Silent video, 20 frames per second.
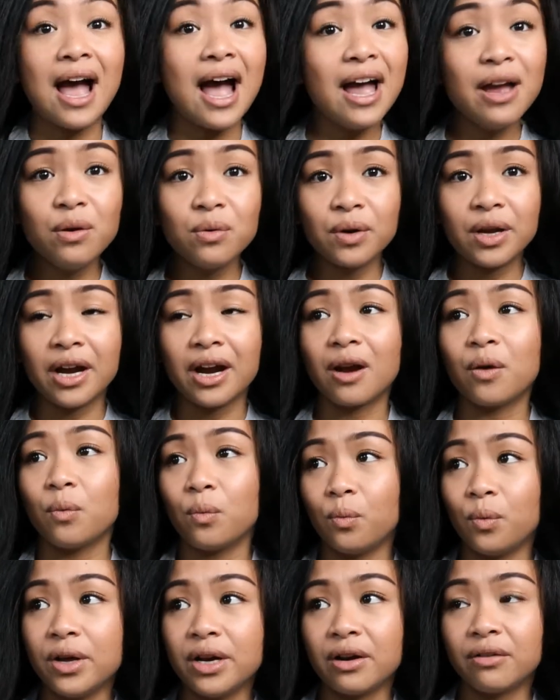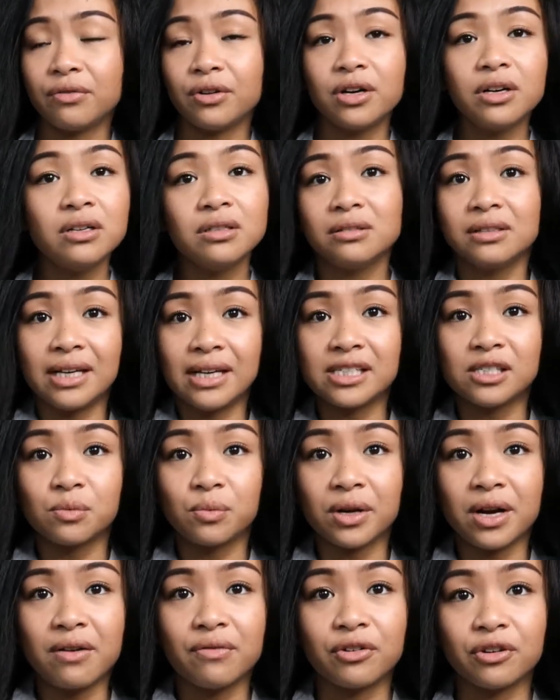I don't care, whatever,
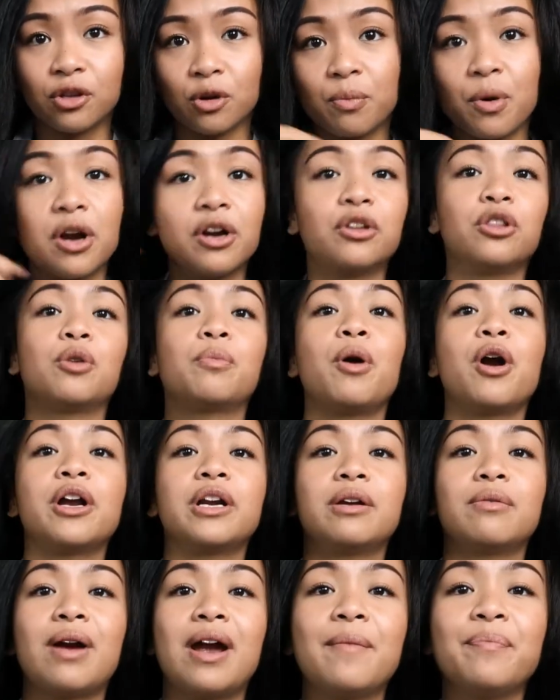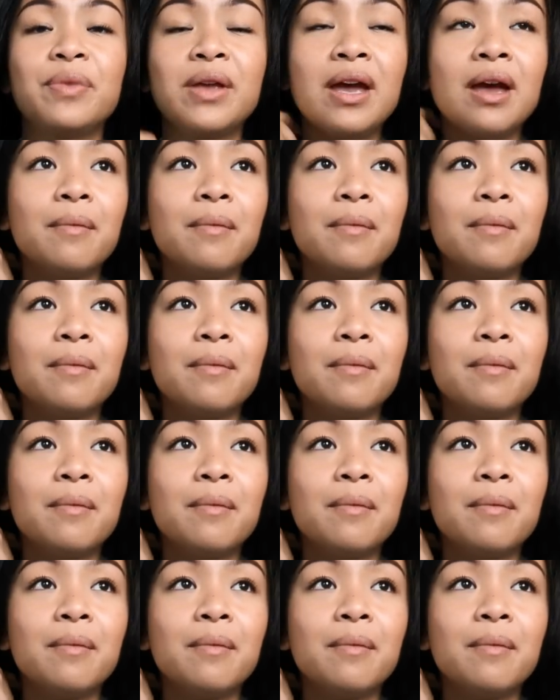it's whatever, they're part of their party, right?